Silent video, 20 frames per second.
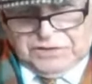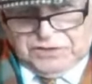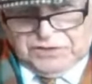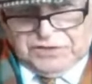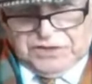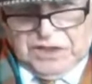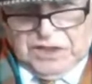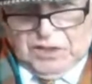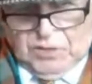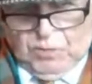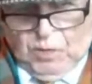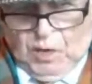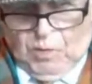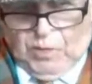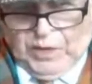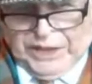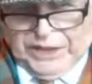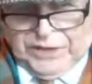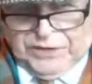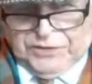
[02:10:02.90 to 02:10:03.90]
us what
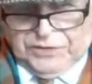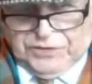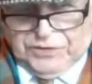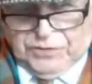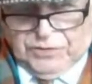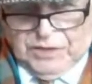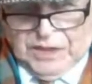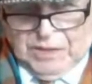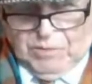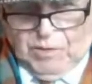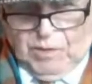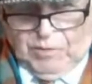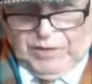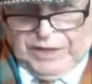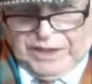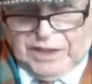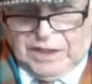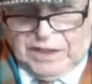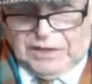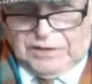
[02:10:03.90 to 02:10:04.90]
we can do and what we
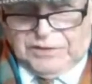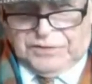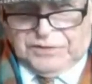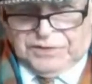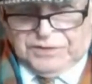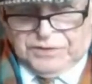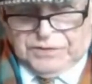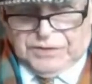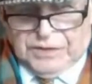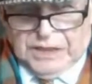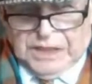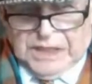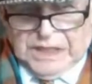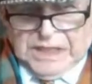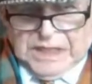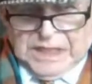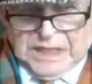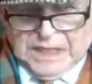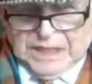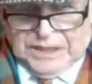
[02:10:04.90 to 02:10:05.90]
can't do.
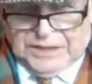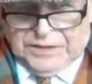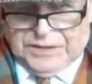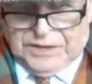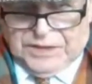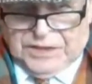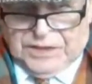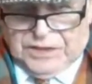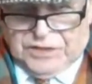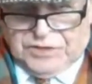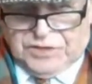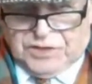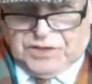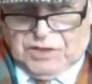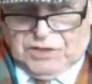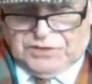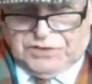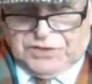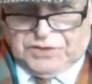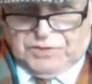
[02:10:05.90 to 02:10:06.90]
And as a
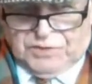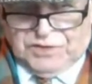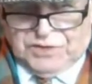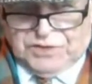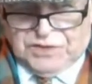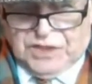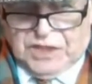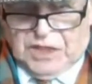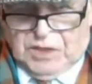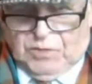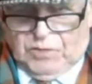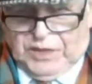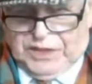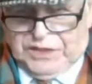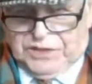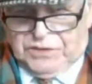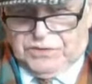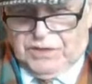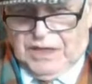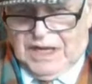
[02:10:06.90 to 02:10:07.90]
consequence, we
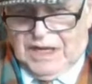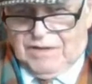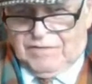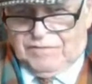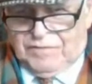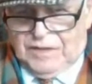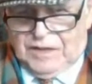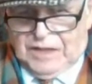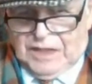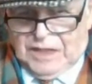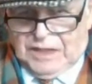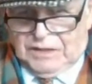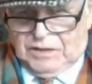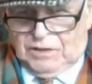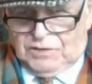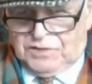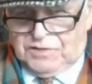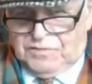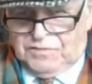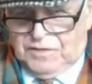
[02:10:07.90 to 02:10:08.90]
do have a
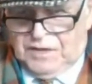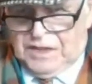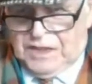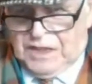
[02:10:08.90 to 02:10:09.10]
lot of